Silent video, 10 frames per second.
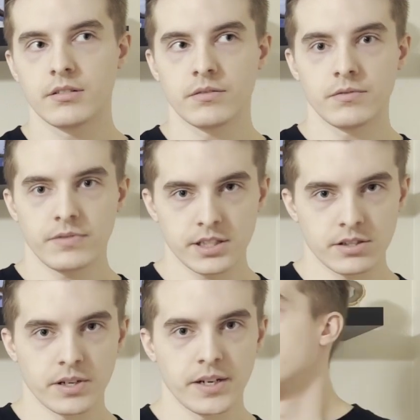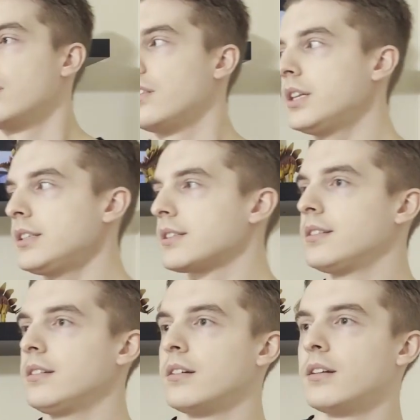victory. This
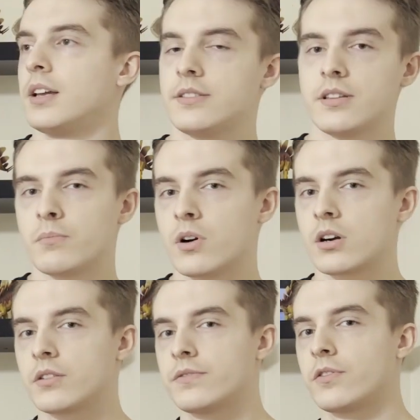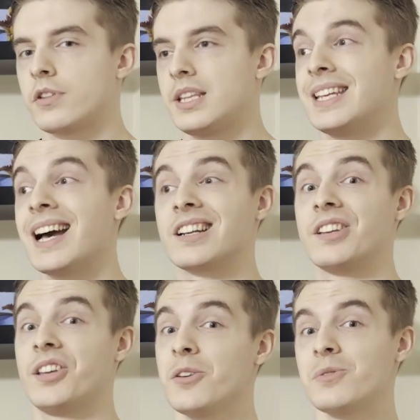is the marker for the
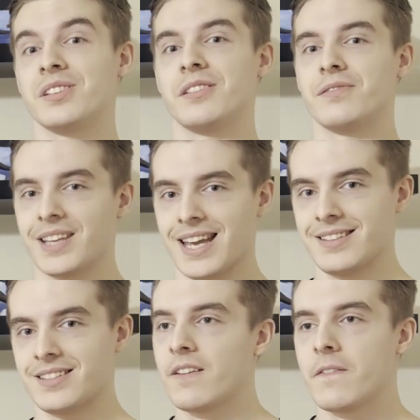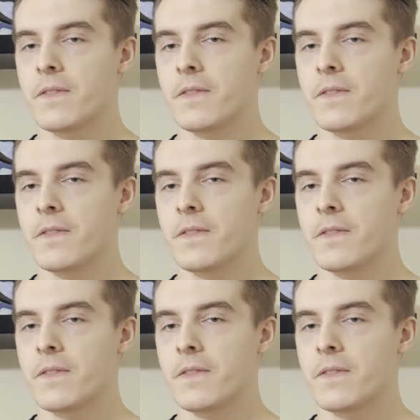accusative case.